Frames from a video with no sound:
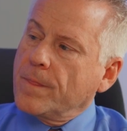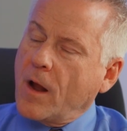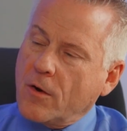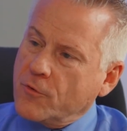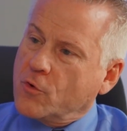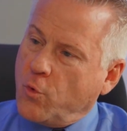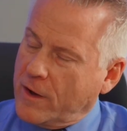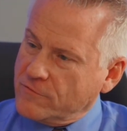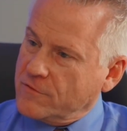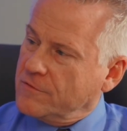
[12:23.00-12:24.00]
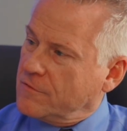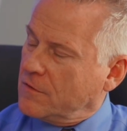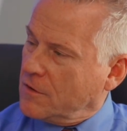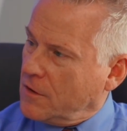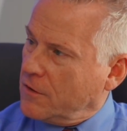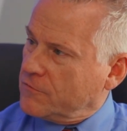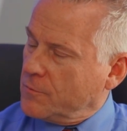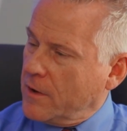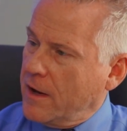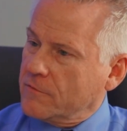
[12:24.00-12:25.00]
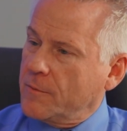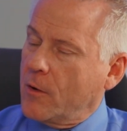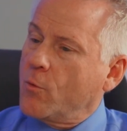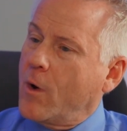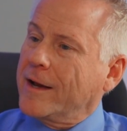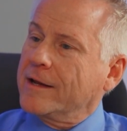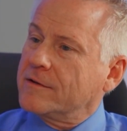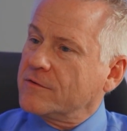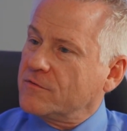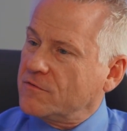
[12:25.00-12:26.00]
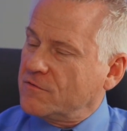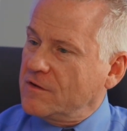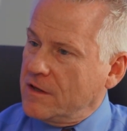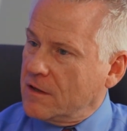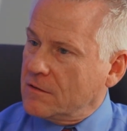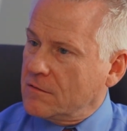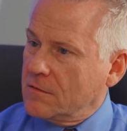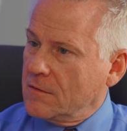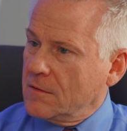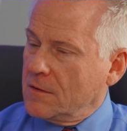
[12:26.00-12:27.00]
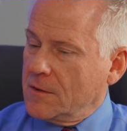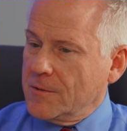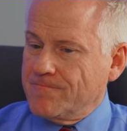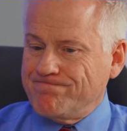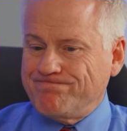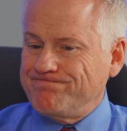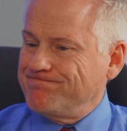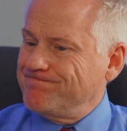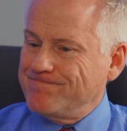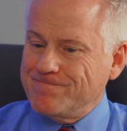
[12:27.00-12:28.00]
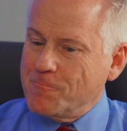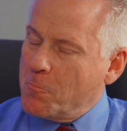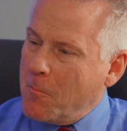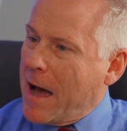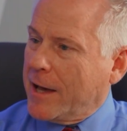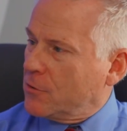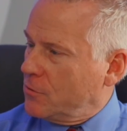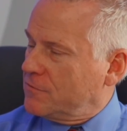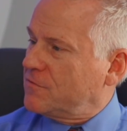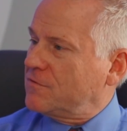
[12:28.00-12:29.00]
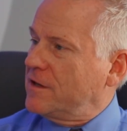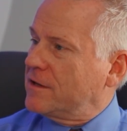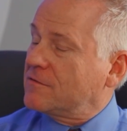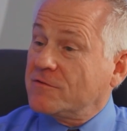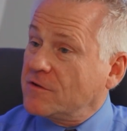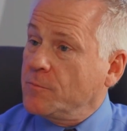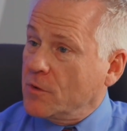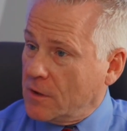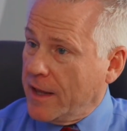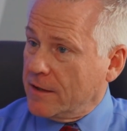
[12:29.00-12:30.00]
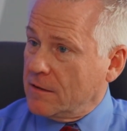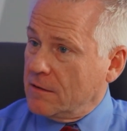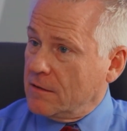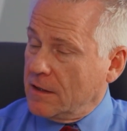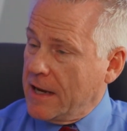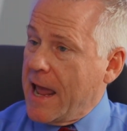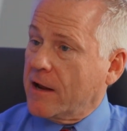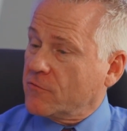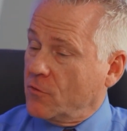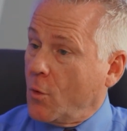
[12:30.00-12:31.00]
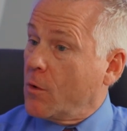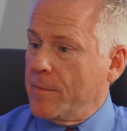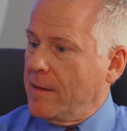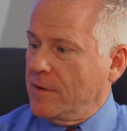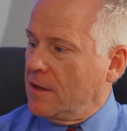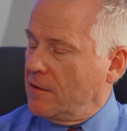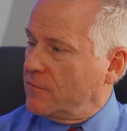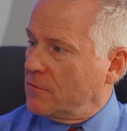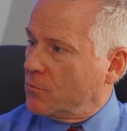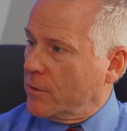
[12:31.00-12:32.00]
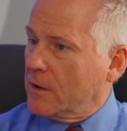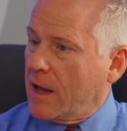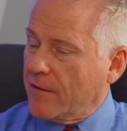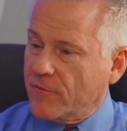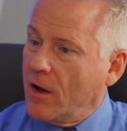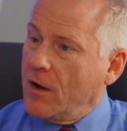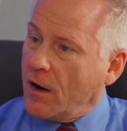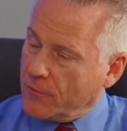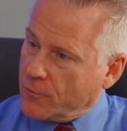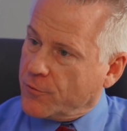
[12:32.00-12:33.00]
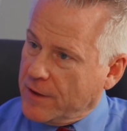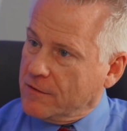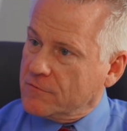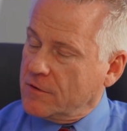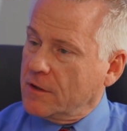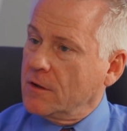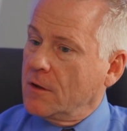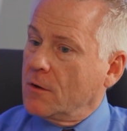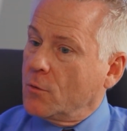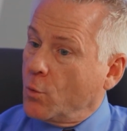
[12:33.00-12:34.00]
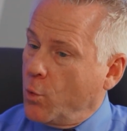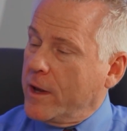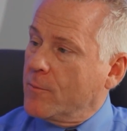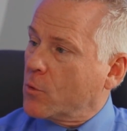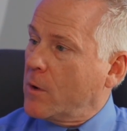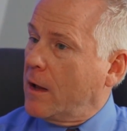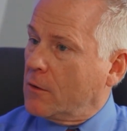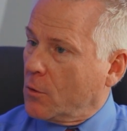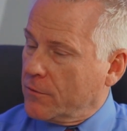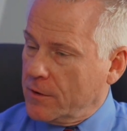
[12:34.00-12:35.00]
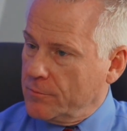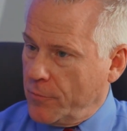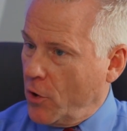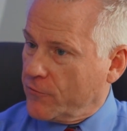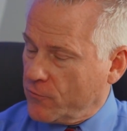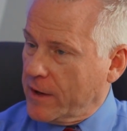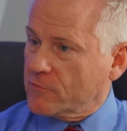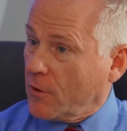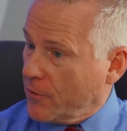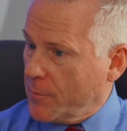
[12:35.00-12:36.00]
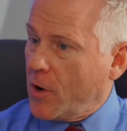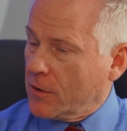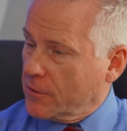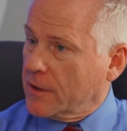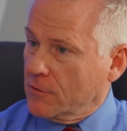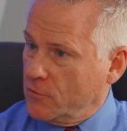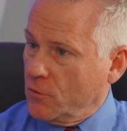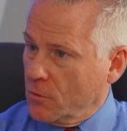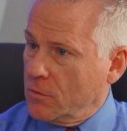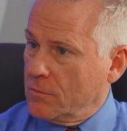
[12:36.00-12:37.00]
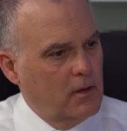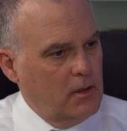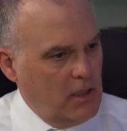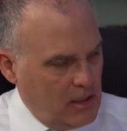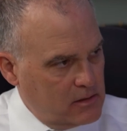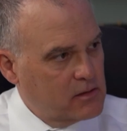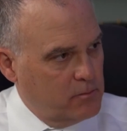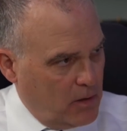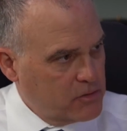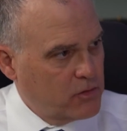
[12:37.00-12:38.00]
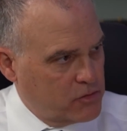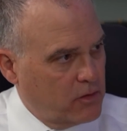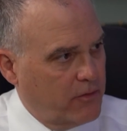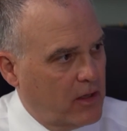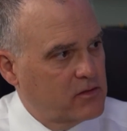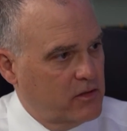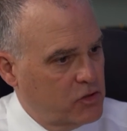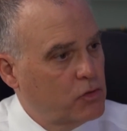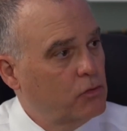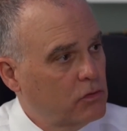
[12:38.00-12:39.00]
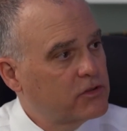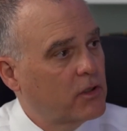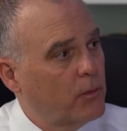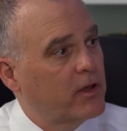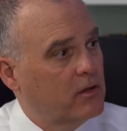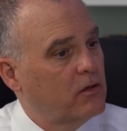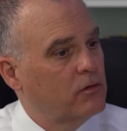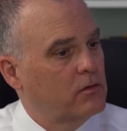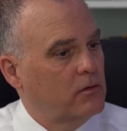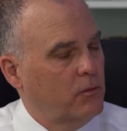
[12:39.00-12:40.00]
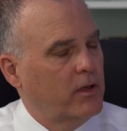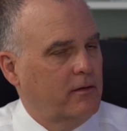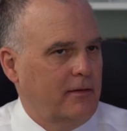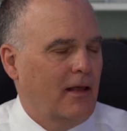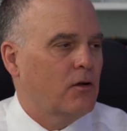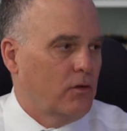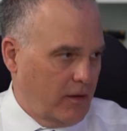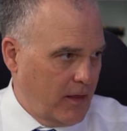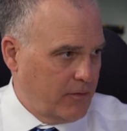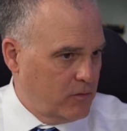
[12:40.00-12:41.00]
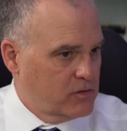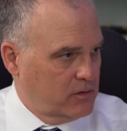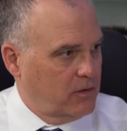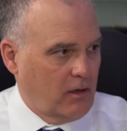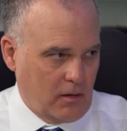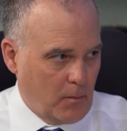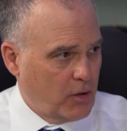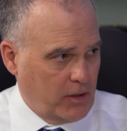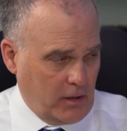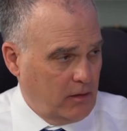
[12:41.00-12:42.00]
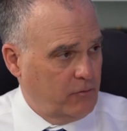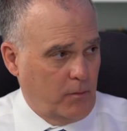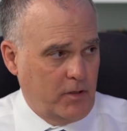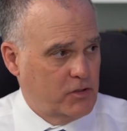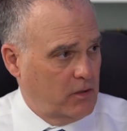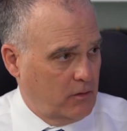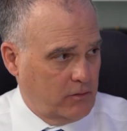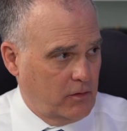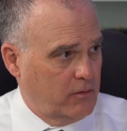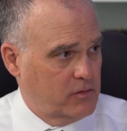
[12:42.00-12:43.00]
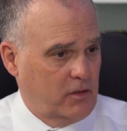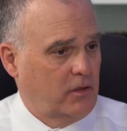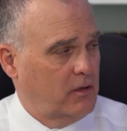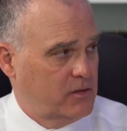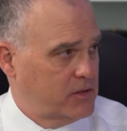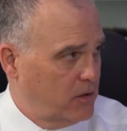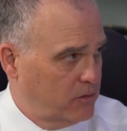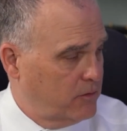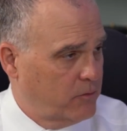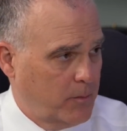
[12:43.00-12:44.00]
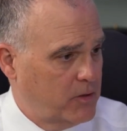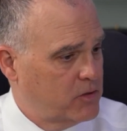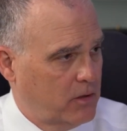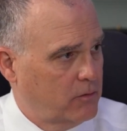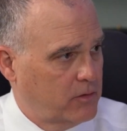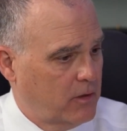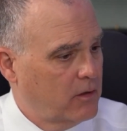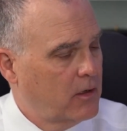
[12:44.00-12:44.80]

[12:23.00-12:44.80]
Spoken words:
Are there questions that the customer has about wanting to see it modeled, see it simulated in action, or maybe even real life? Are there things that we, Morrell, or that Bosch Rexroth, our partner, can do? Yes, Bosch Rexroth has the tools that we can do. Not only that, there's a ton of marketing information out there. There's a ton of sales information out there.